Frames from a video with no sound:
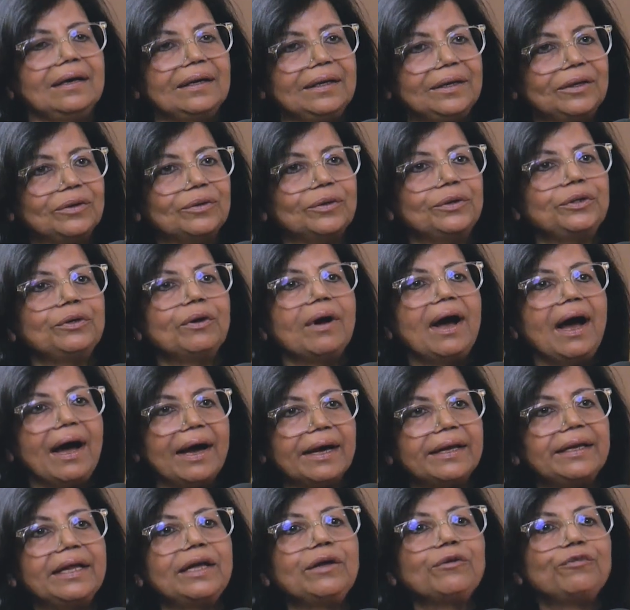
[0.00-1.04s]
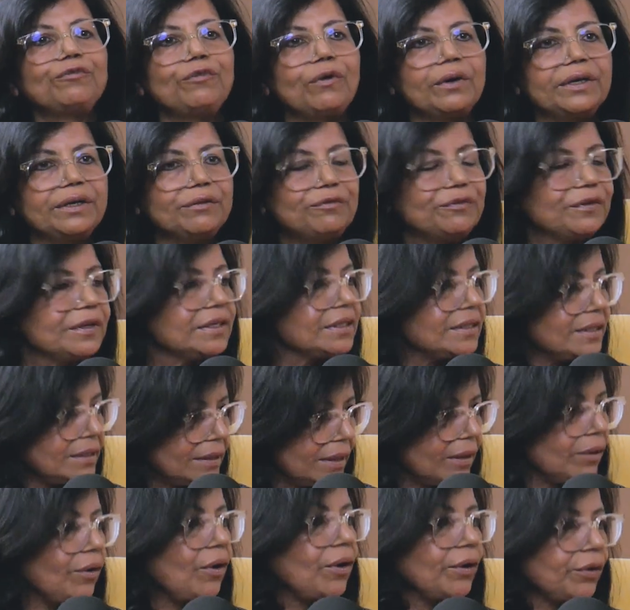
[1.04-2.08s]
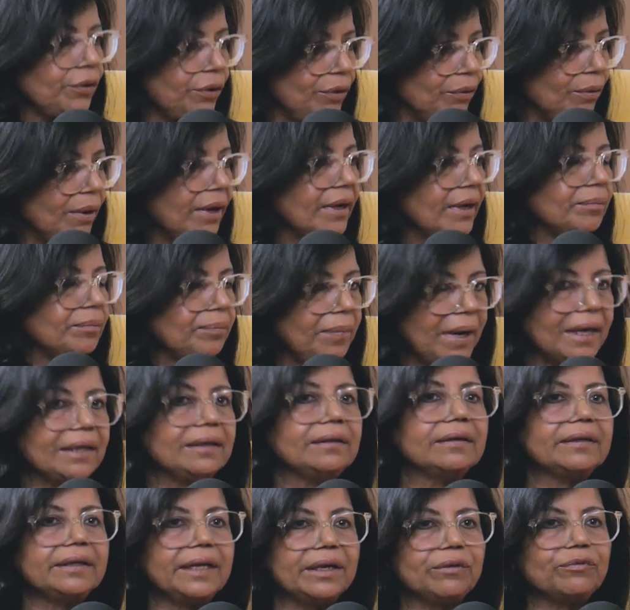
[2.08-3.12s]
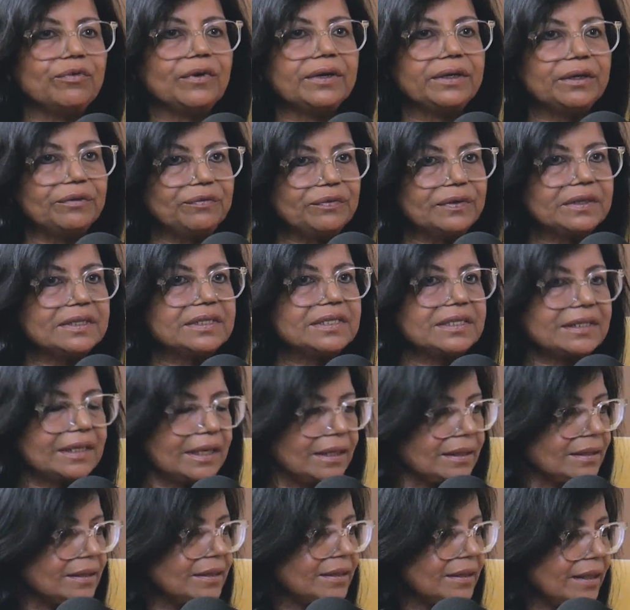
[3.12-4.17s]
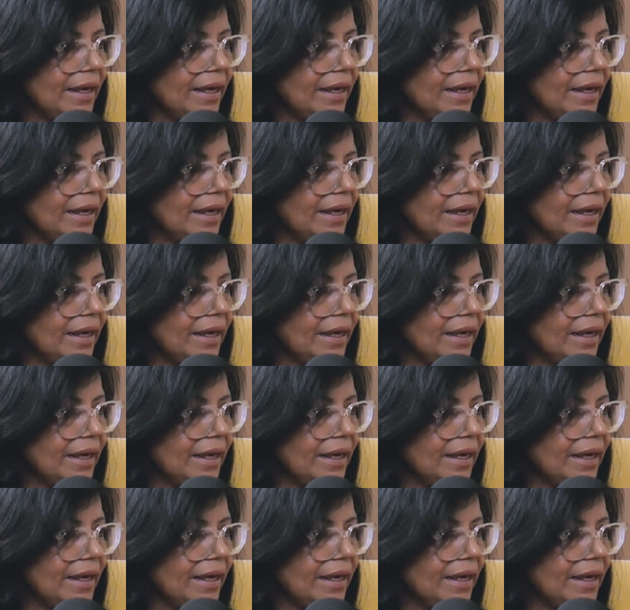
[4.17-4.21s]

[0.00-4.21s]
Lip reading: you're hiring for different, or you are partnering for different skills.